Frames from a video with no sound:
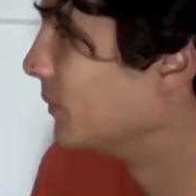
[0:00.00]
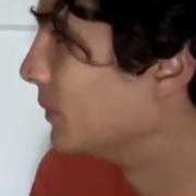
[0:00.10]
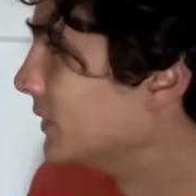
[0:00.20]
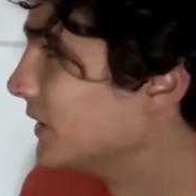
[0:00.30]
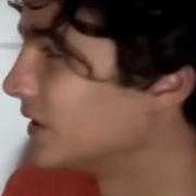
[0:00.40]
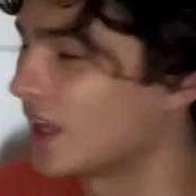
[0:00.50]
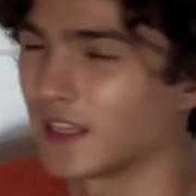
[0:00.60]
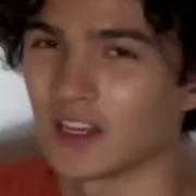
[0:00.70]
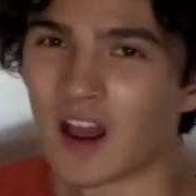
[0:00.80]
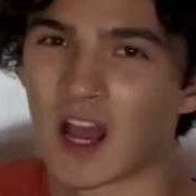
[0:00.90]
but just
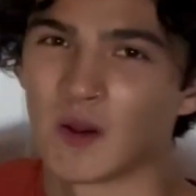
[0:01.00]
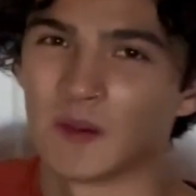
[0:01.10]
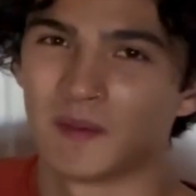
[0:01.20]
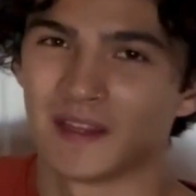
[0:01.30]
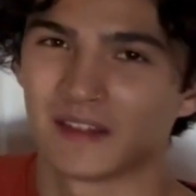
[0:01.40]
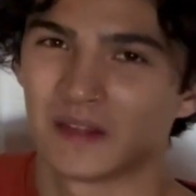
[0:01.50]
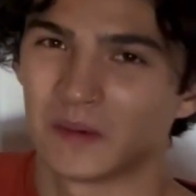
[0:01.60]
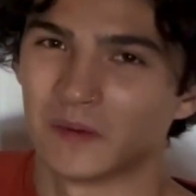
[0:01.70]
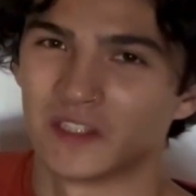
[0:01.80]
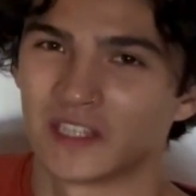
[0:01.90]
like not how I painted
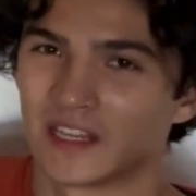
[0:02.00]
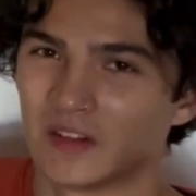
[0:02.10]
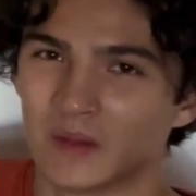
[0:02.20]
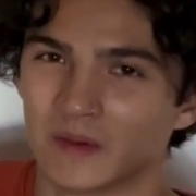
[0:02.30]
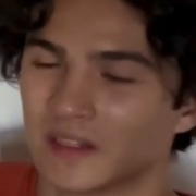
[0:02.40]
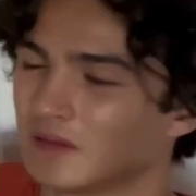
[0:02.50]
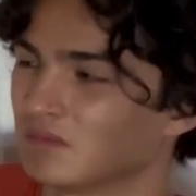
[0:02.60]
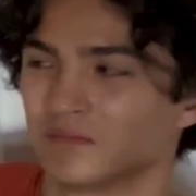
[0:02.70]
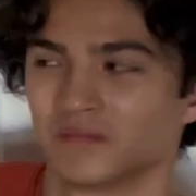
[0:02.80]
them and shaded them in.